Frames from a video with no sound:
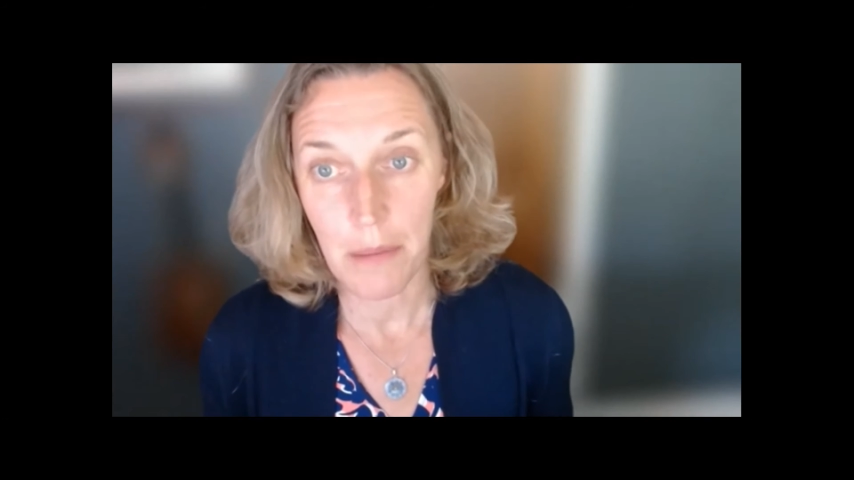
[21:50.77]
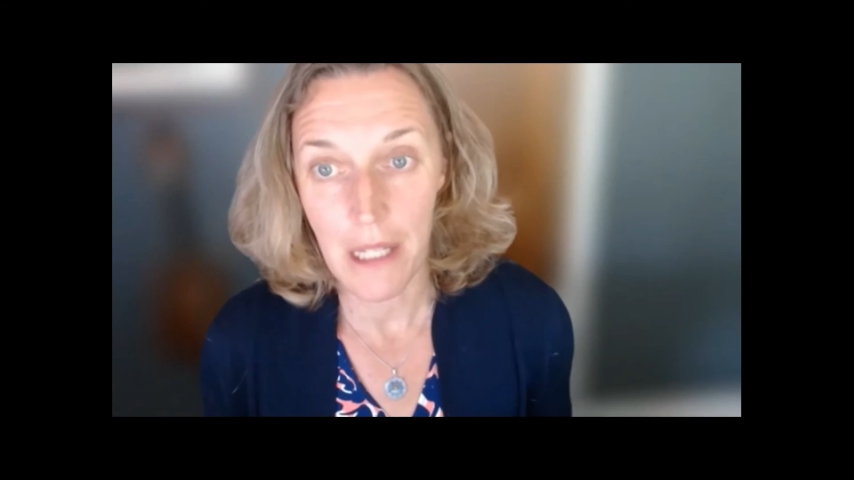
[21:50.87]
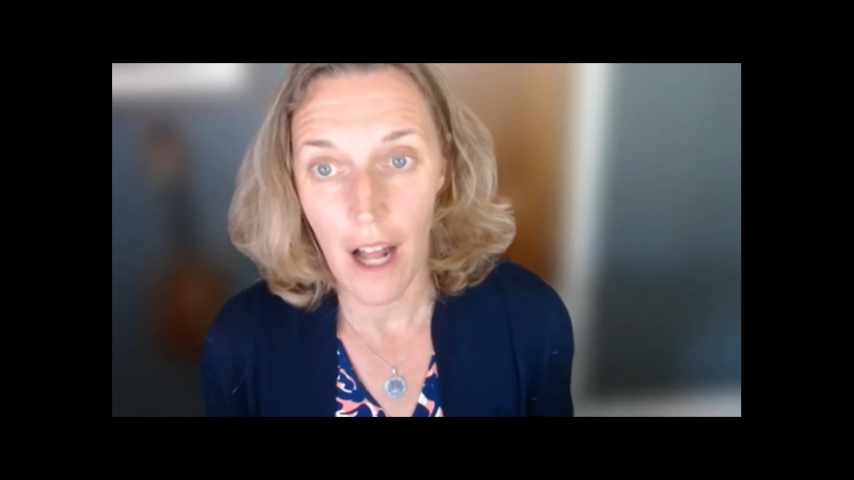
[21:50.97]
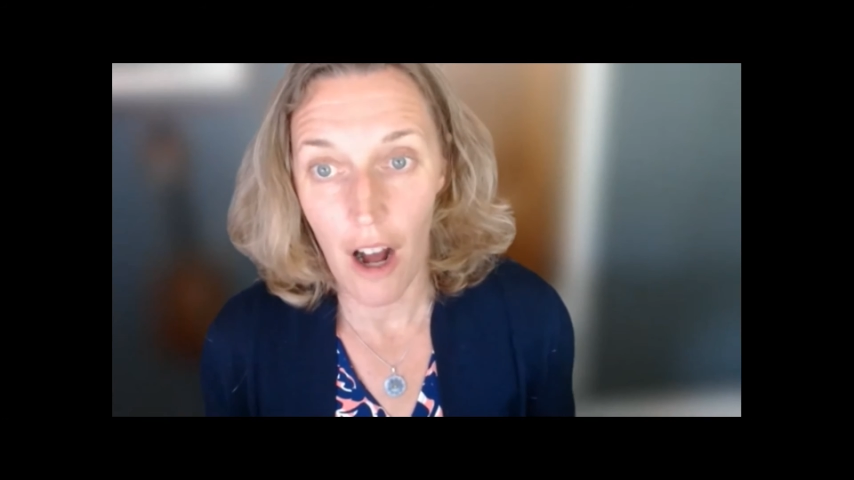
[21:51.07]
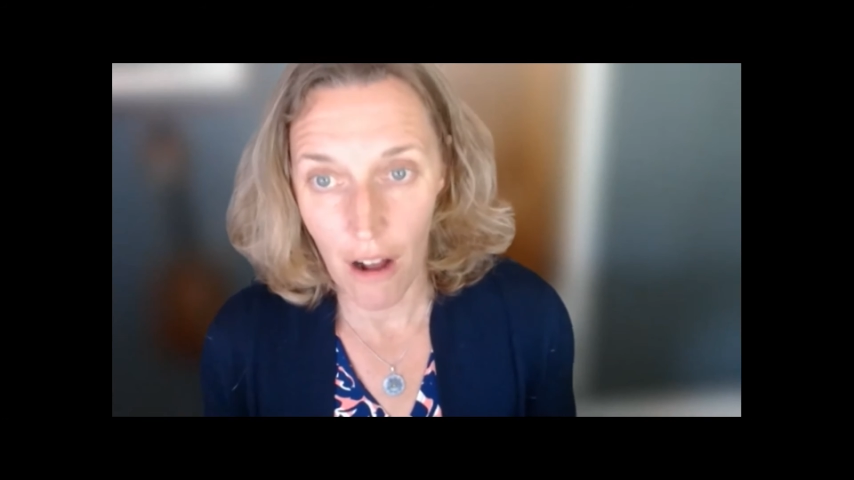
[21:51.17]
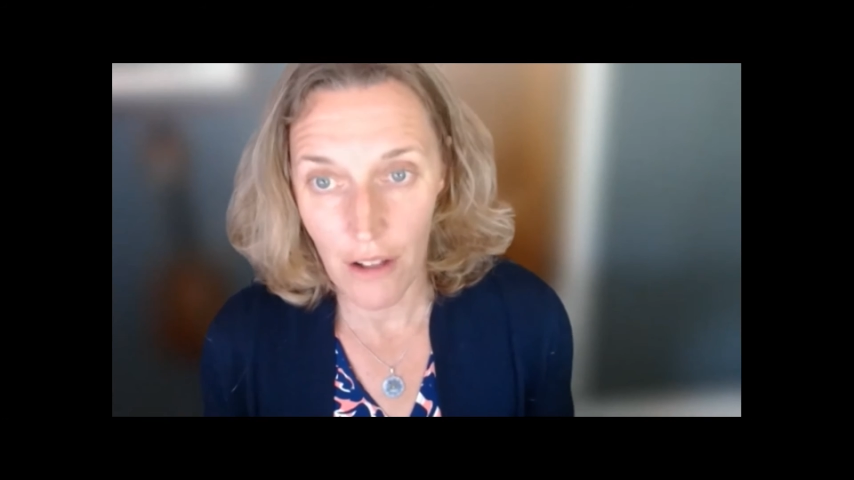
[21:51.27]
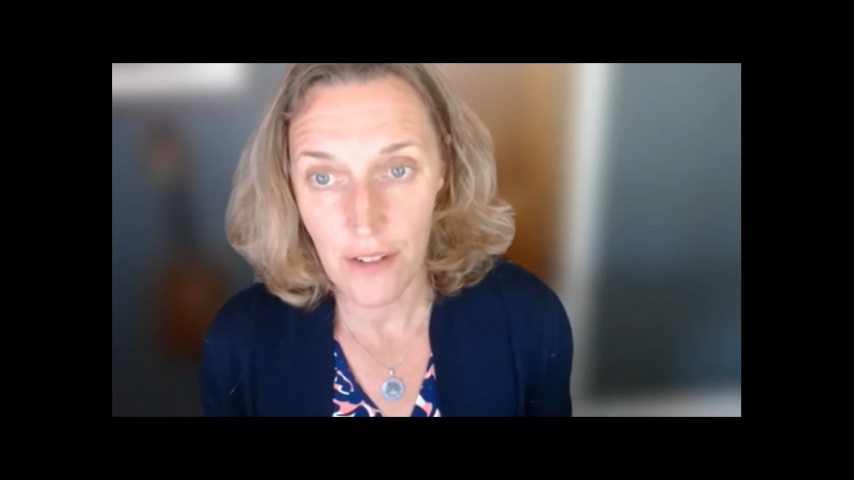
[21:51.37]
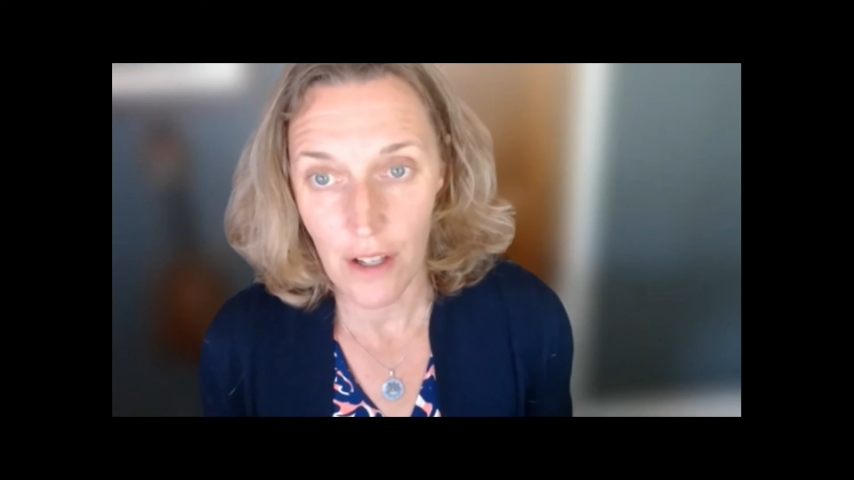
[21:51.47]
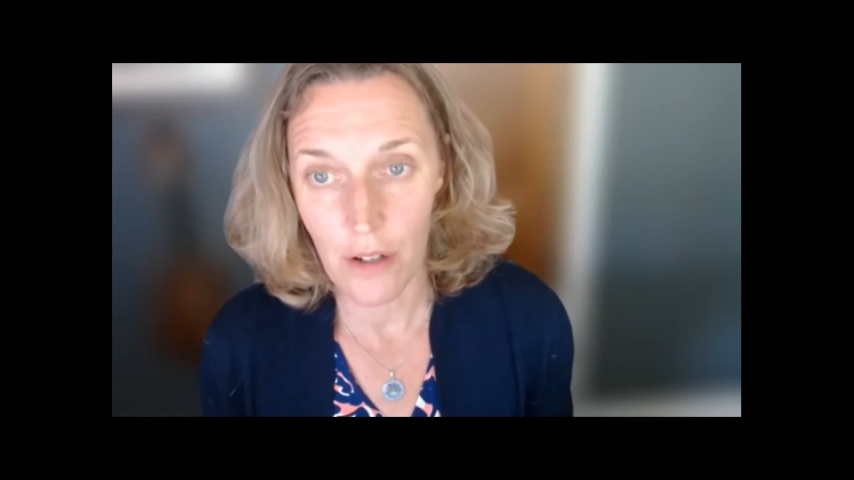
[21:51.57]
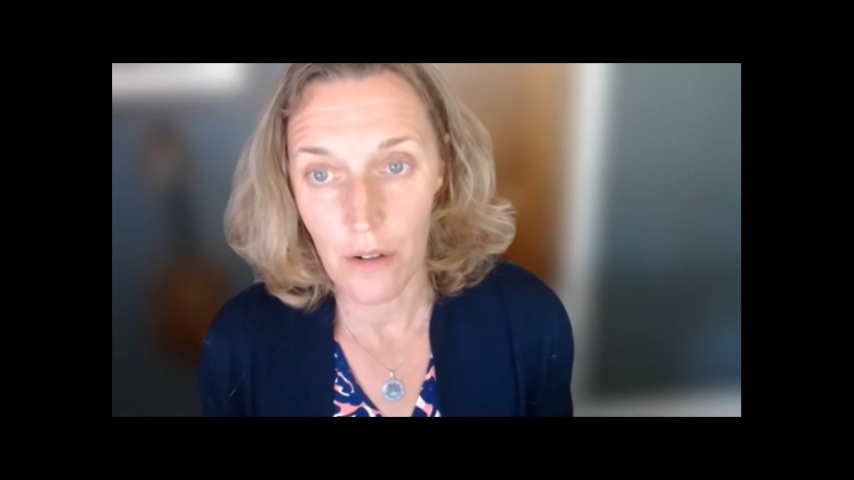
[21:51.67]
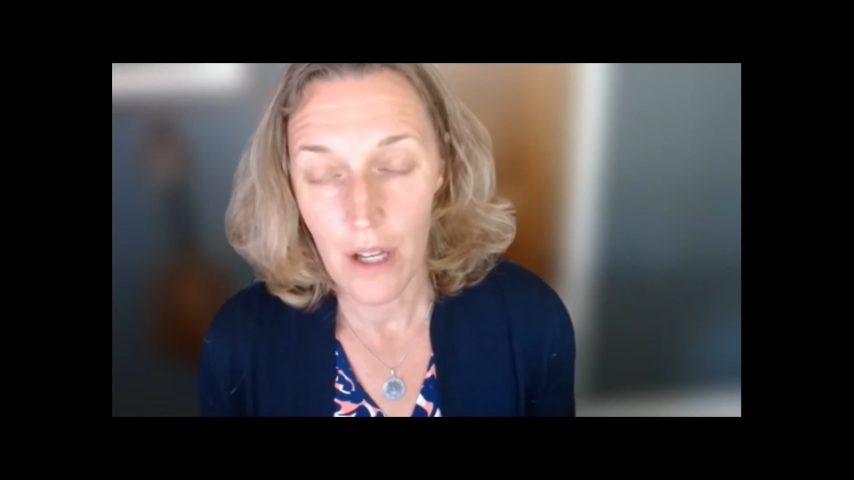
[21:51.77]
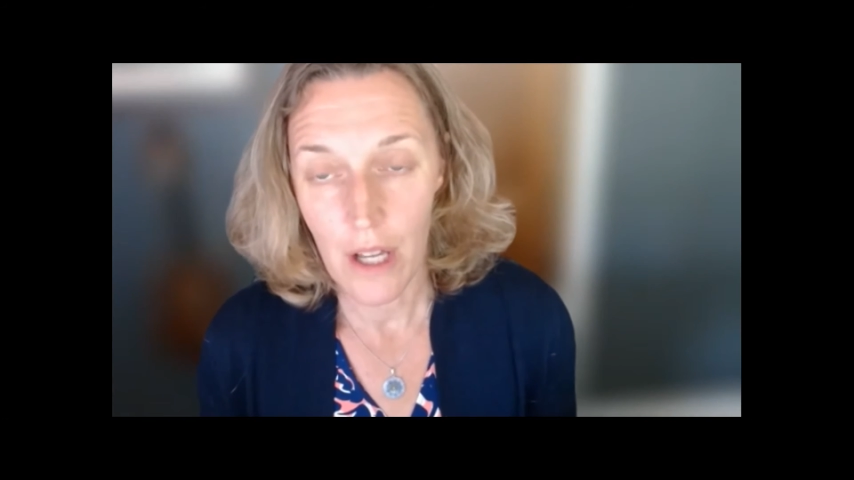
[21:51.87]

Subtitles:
but also